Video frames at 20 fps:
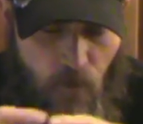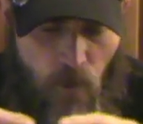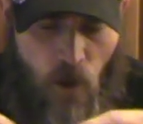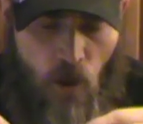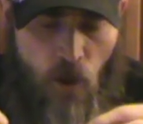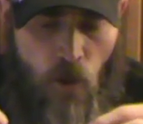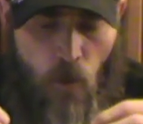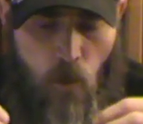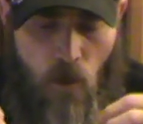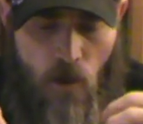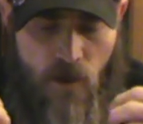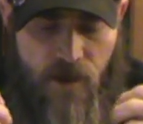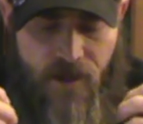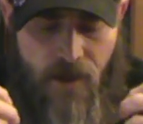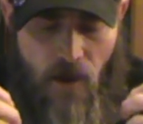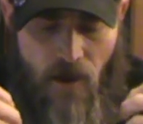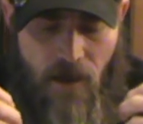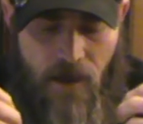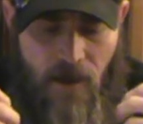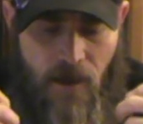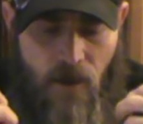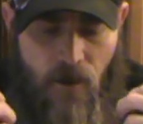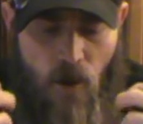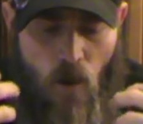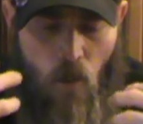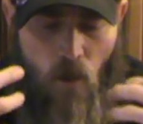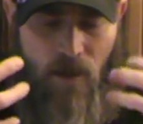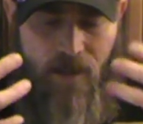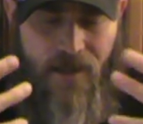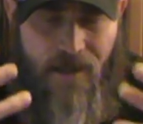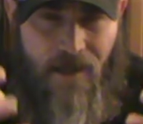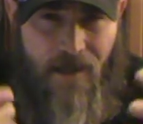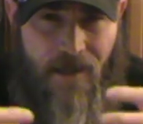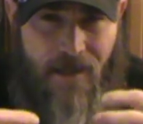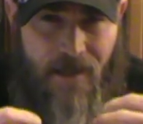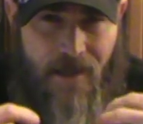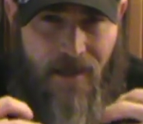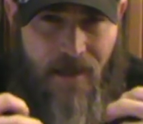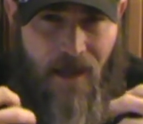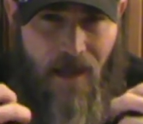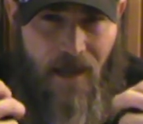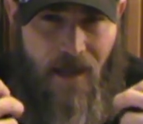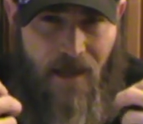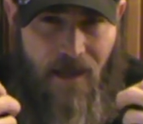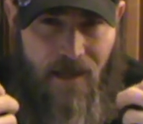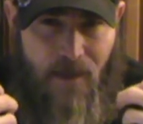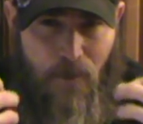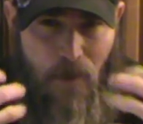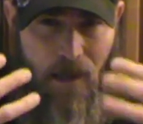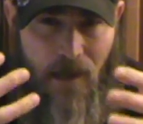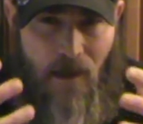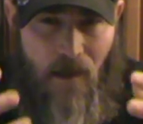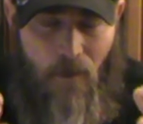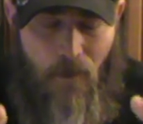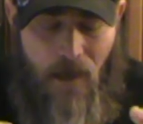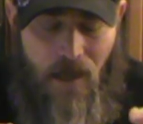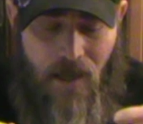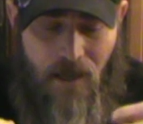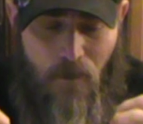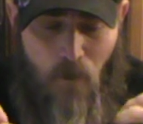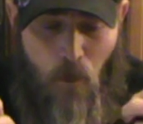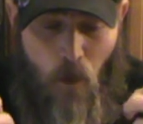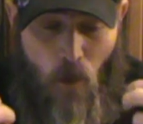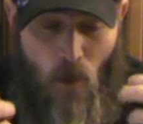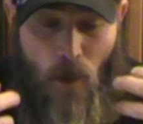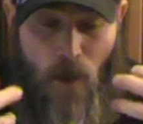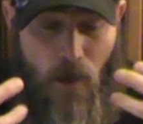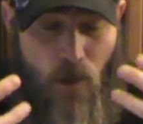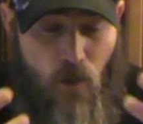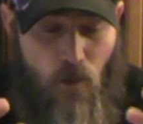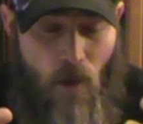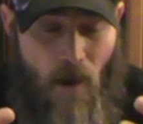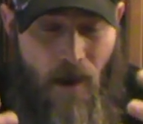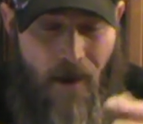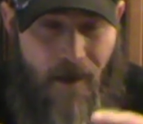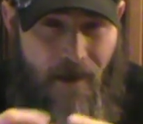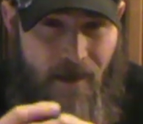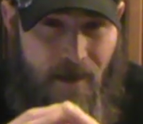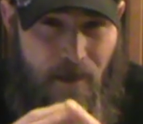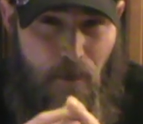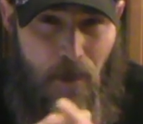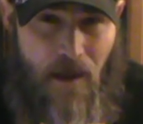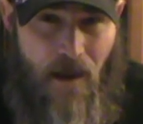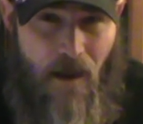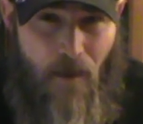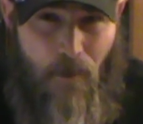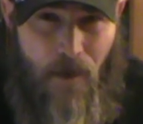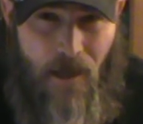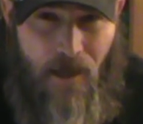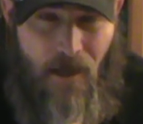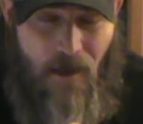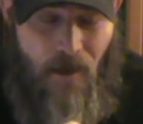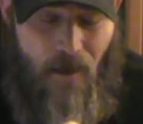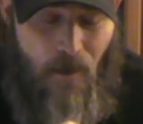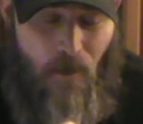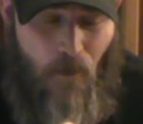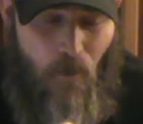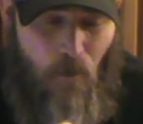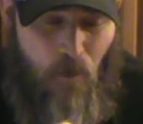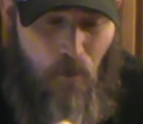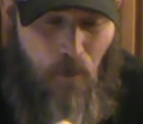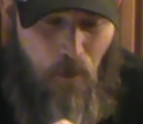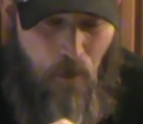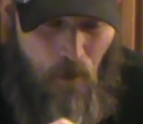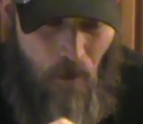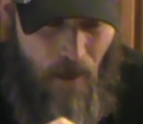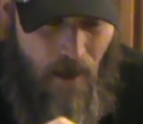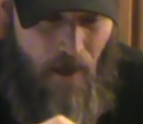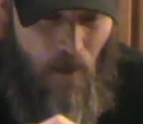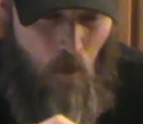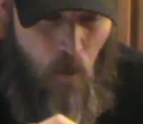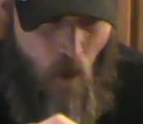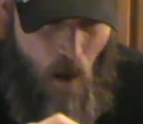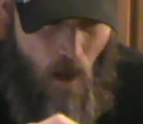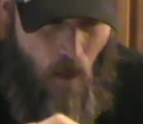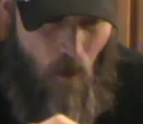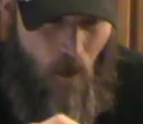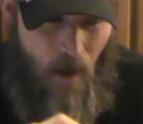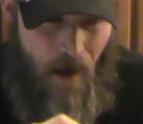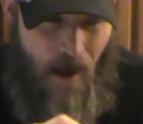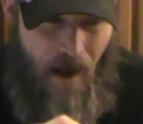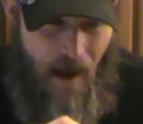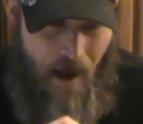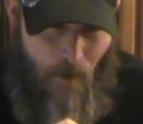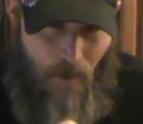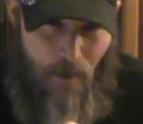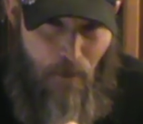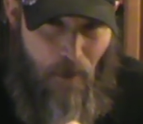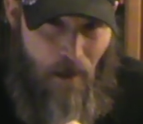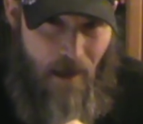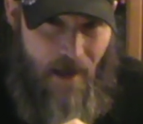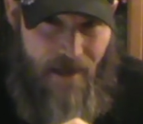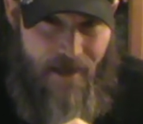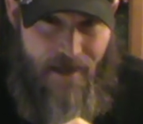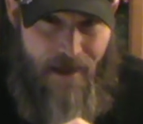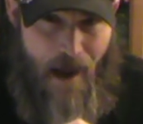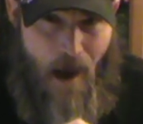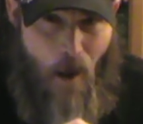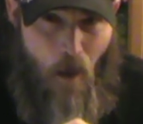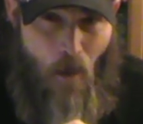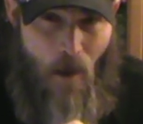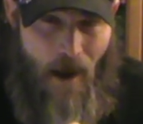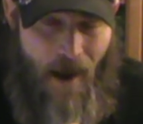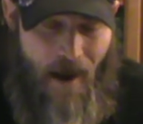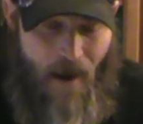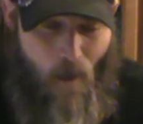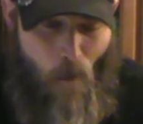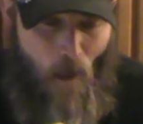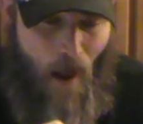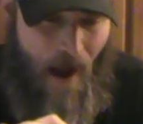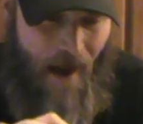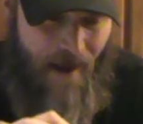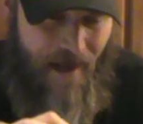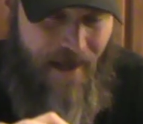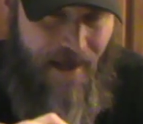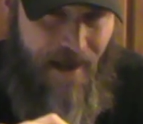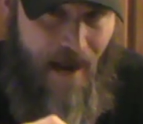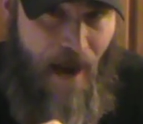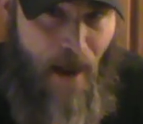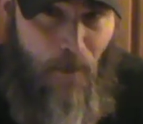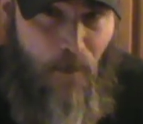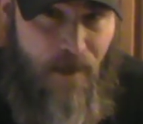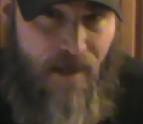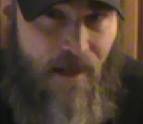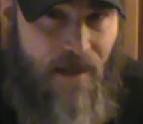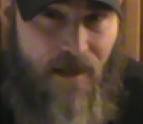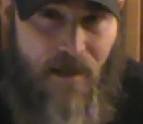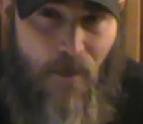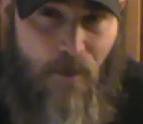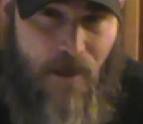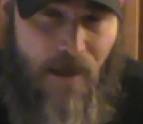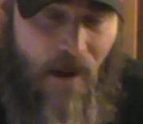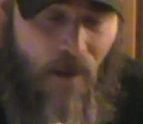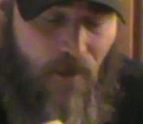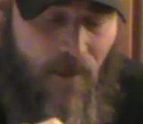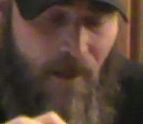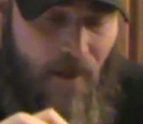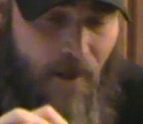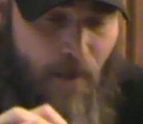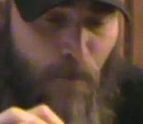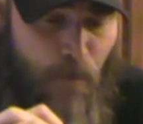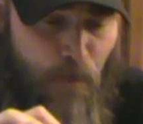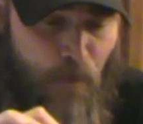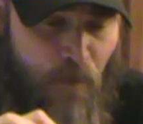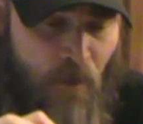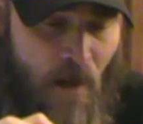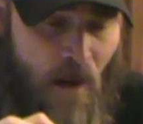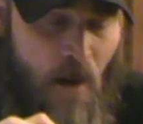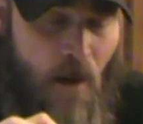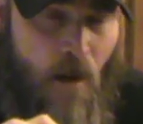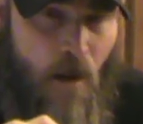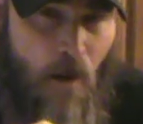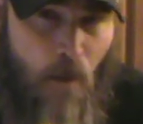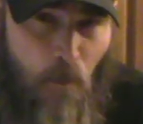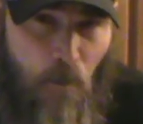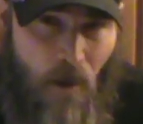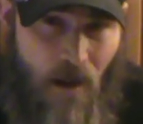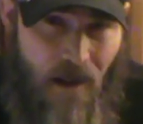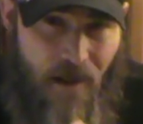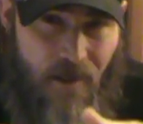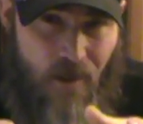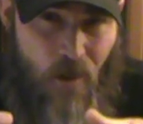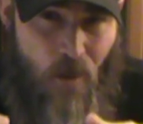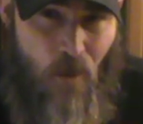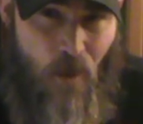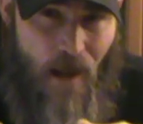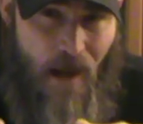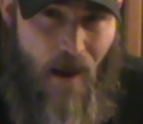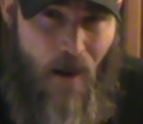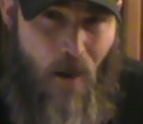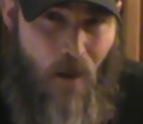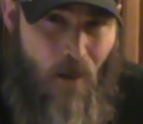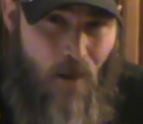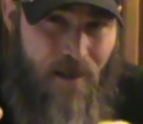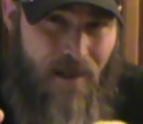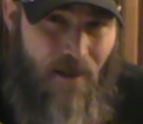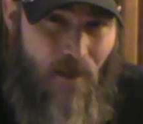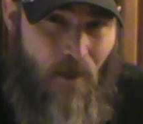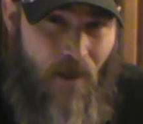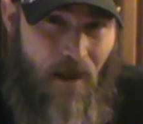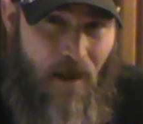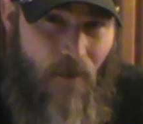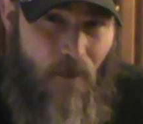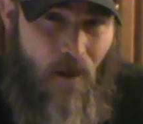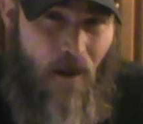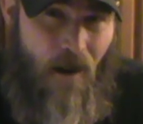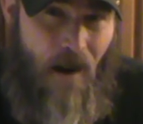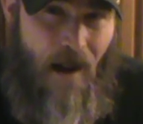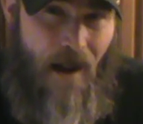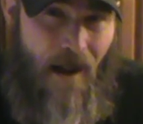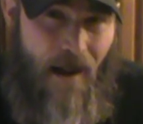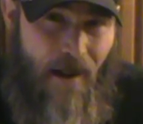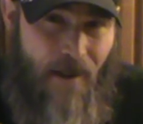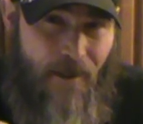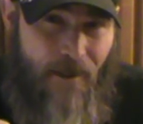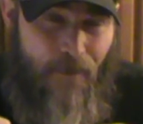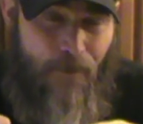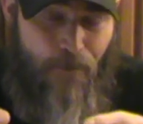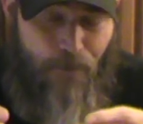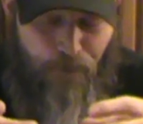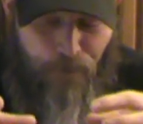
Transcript: we're starting to notice this is becoming more than a trend, it's becoming pretty well commonplace now in a lot of game systems out there. But do they all deliver on